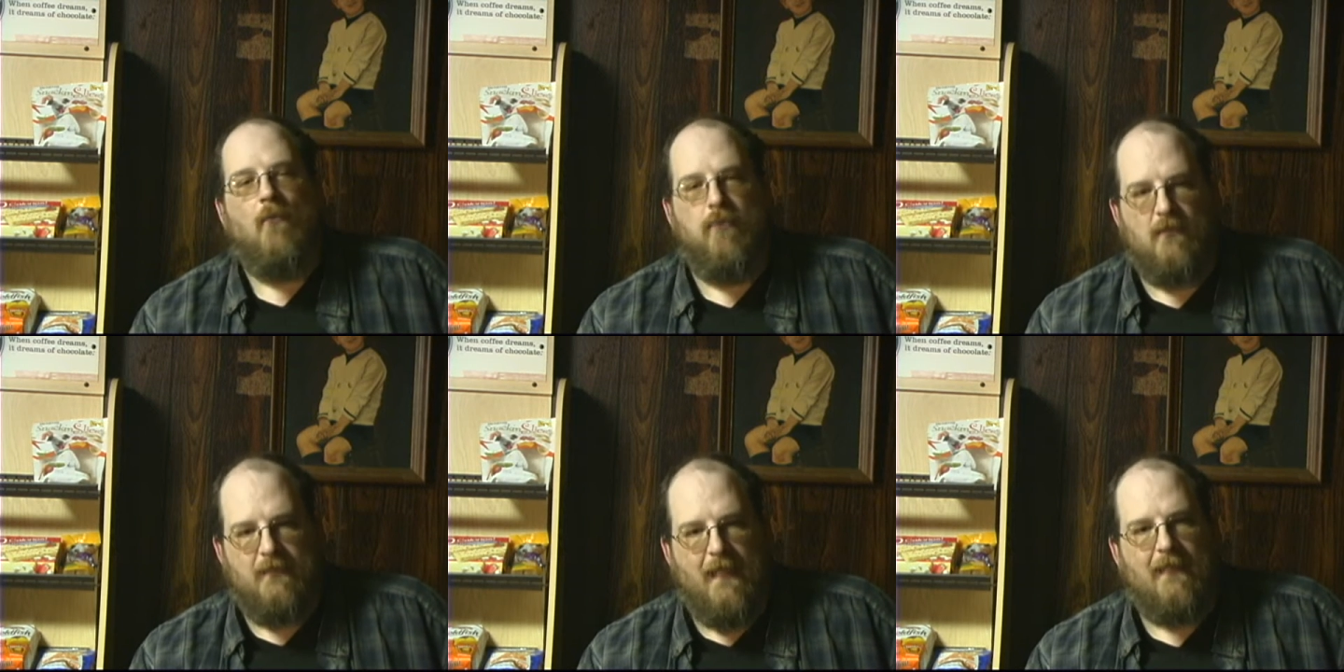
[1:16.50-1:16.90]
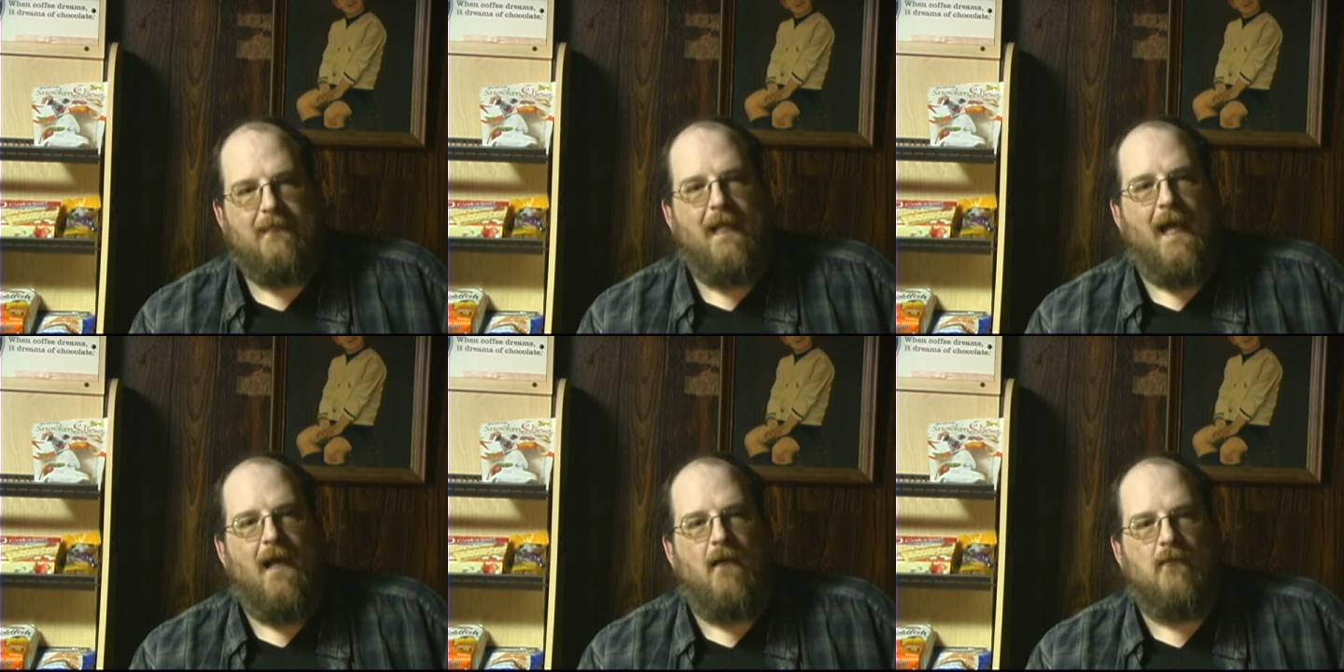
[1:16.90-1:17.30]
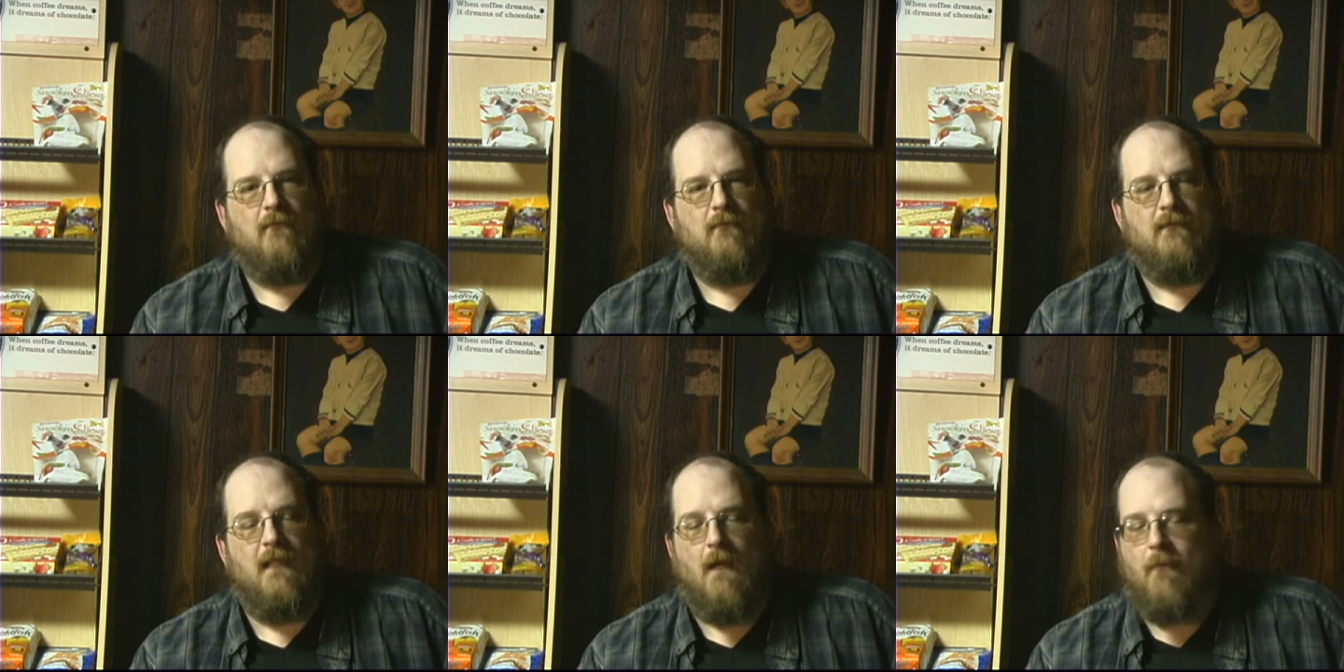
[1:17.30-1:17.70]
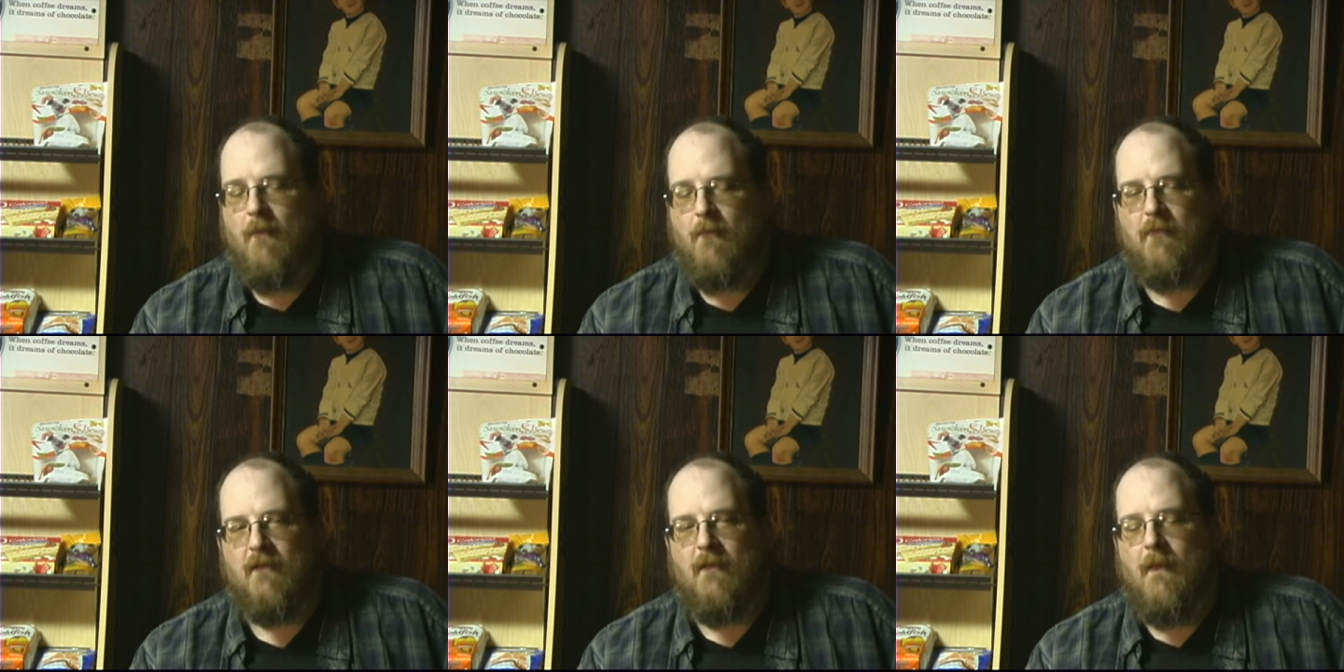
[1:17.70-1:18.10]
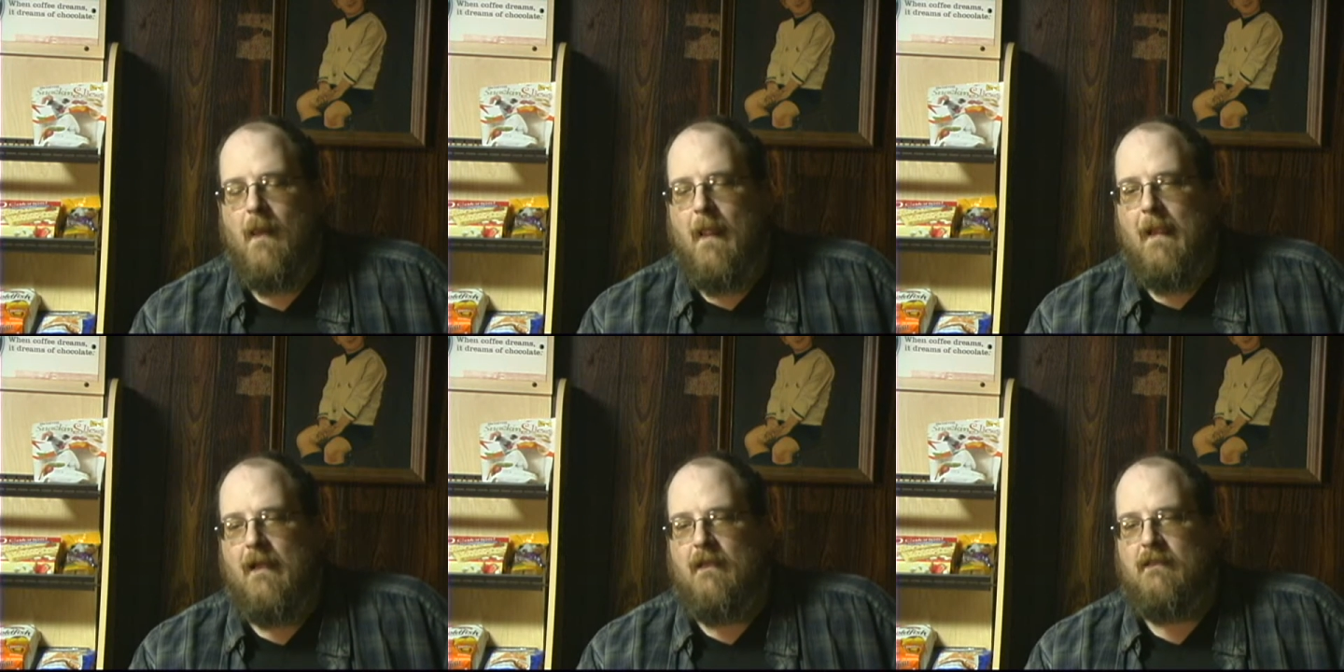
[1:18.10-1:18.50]
Put that down. Now remember,
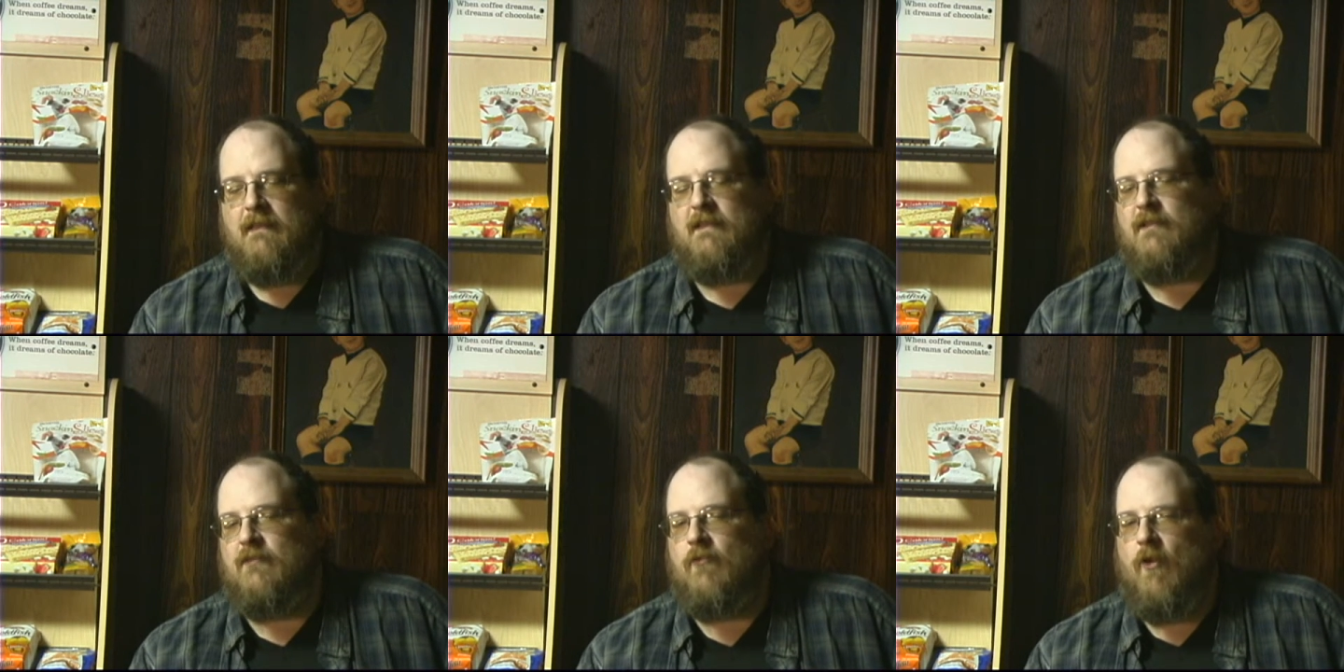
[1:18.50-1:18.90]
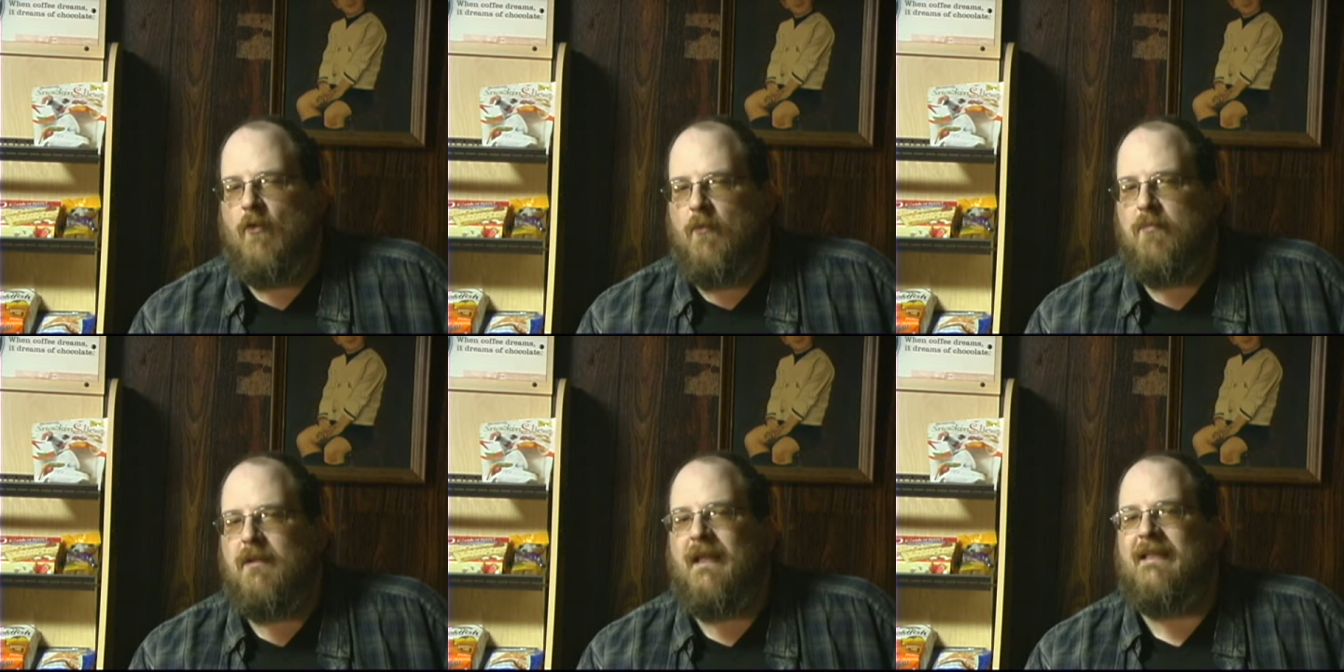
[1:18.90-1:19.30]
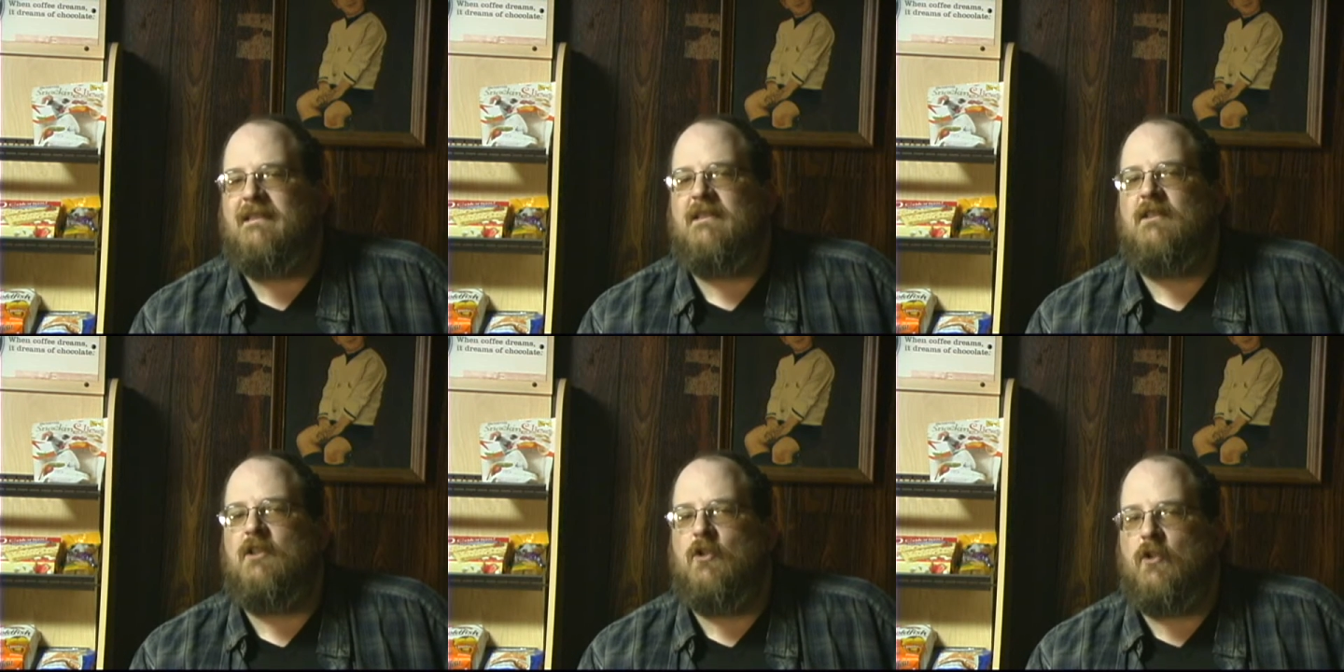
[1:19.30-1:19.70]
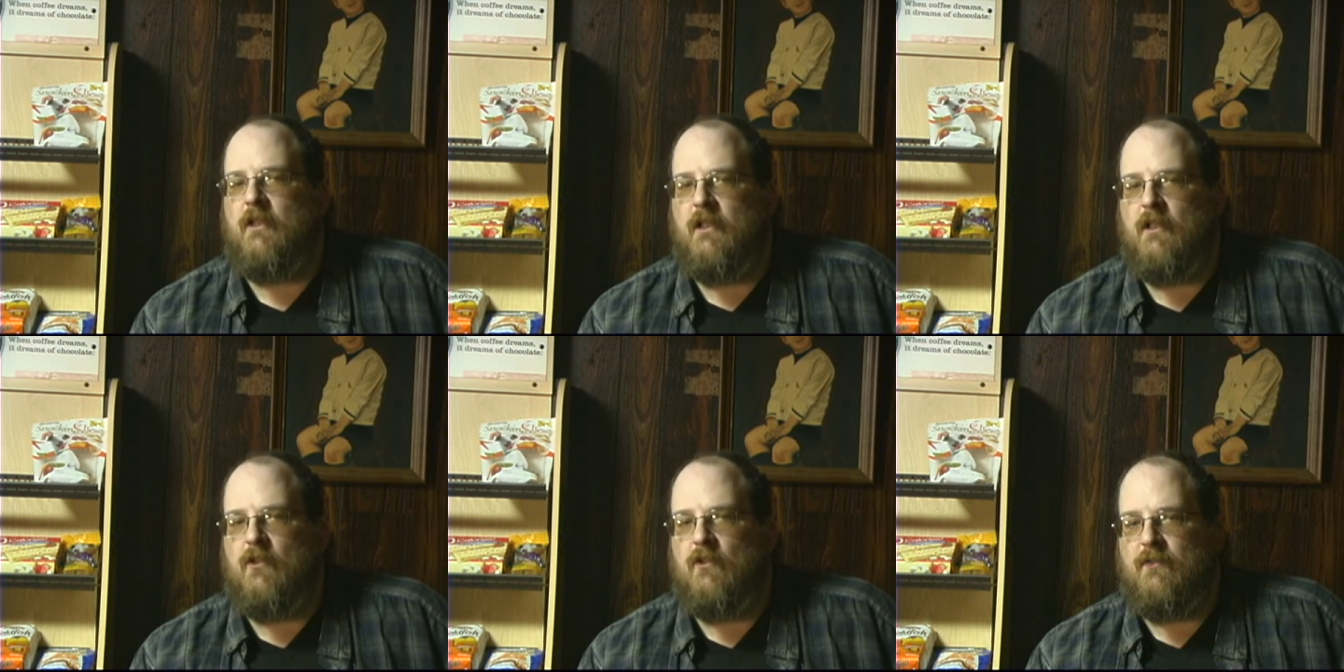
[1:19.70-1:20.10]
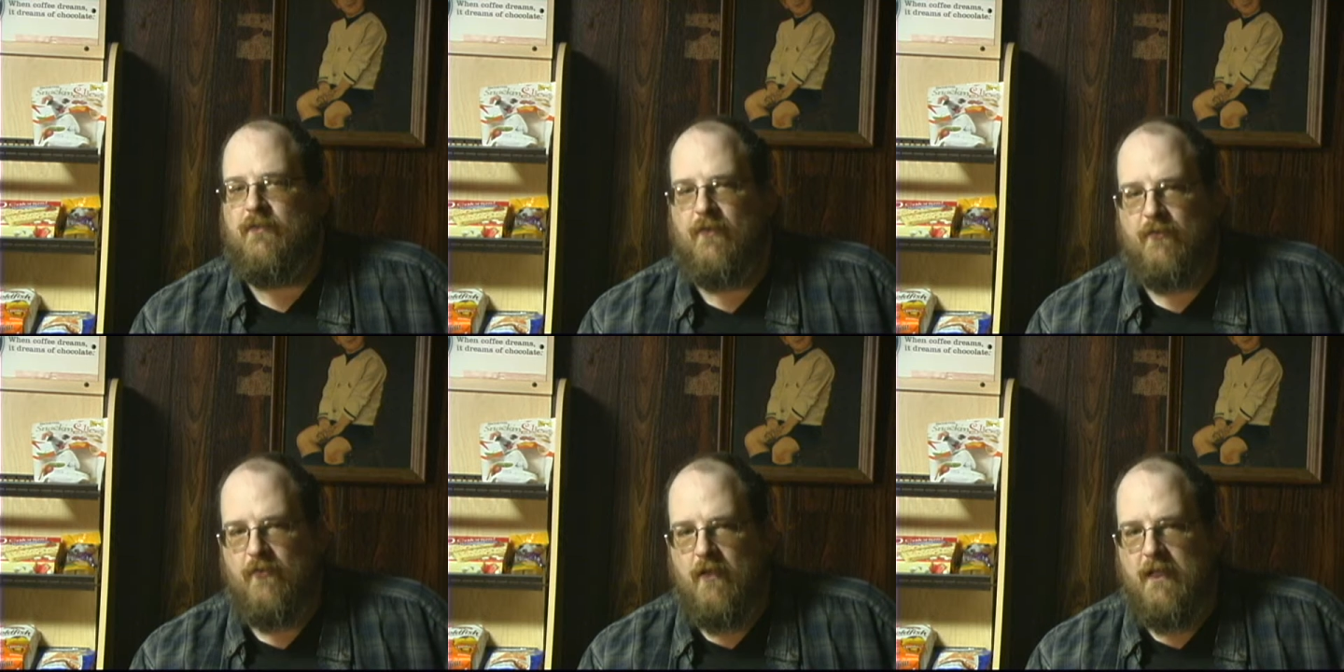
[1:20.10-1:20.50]
these are all places you can use
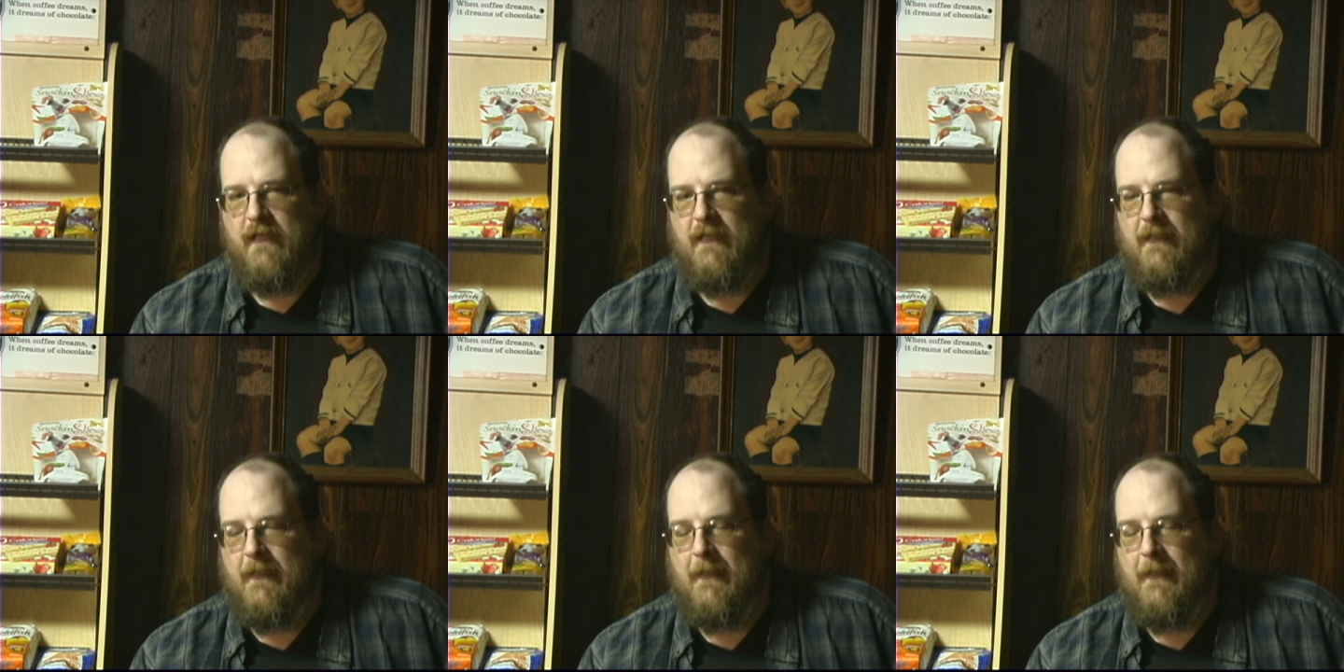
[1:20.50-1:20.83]
for free.